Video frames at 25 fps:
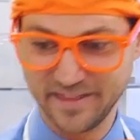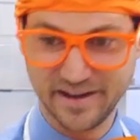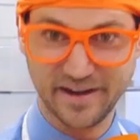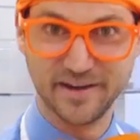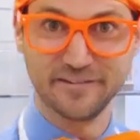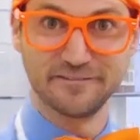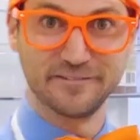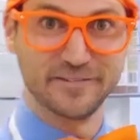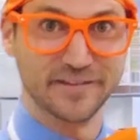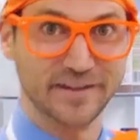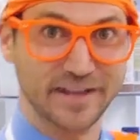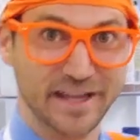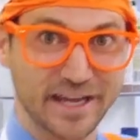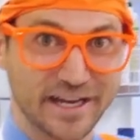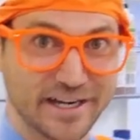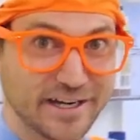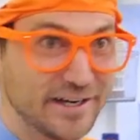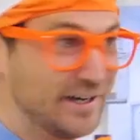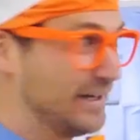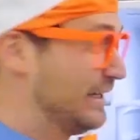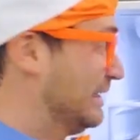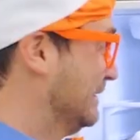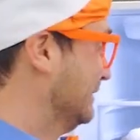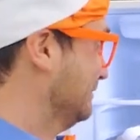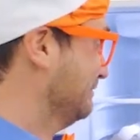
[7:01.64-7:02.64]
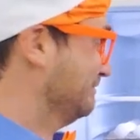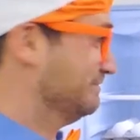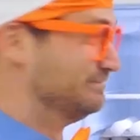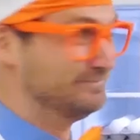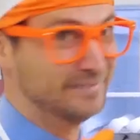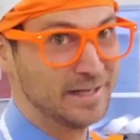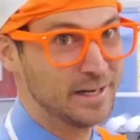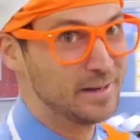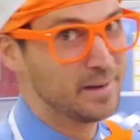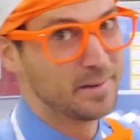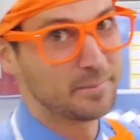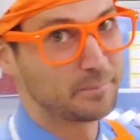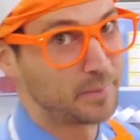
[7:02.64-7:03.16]
there for later.
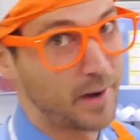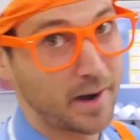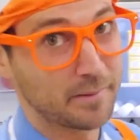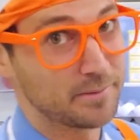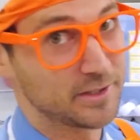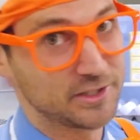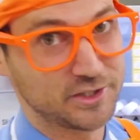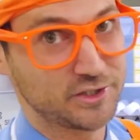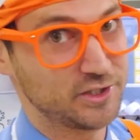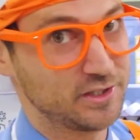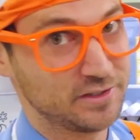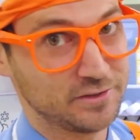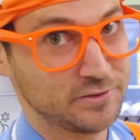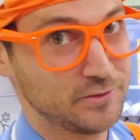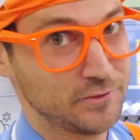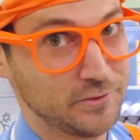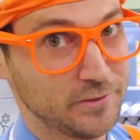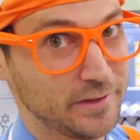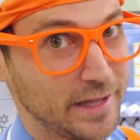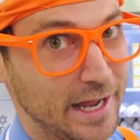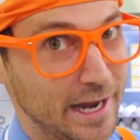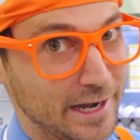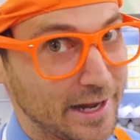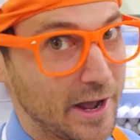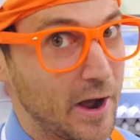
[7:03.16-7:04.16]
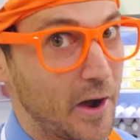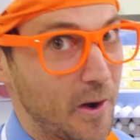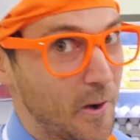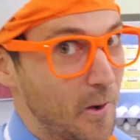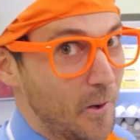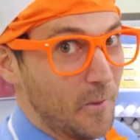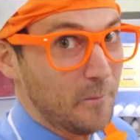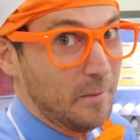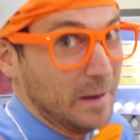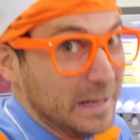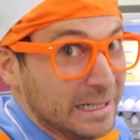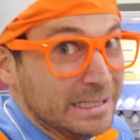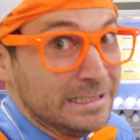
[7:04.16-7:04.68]
Probably shouldn't do that at
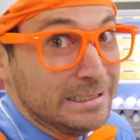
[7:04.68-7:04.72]
home.